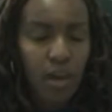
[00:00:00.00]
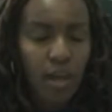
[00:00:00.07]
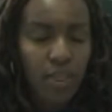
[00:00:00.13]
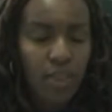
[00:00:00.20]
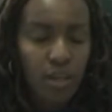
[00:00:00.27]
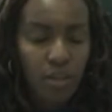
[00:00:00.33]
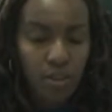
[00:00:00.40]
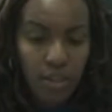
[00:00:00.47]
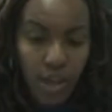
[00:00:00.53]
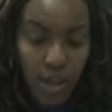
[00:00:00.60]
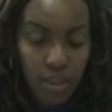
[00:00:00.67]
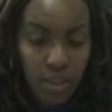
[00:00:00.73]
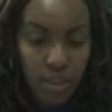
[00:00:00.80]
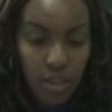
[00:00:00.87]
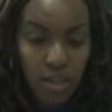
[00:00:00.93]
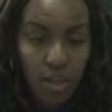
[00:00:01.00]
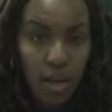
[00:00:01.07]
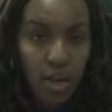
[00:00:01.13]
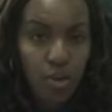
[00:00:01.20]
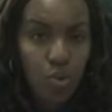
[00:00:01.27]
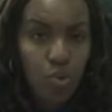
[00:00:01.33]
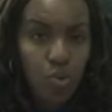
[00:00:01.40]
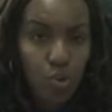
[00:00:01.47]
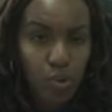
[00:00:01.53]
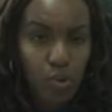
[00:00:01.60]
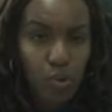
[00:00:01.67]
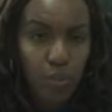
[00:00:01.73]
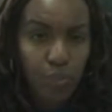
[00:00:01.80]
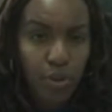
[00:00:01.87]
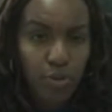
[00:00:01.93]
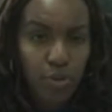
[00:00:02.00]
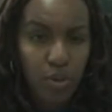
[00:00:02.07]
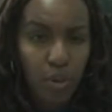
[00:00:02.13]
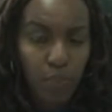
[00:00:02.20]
I think the other thing I should also mention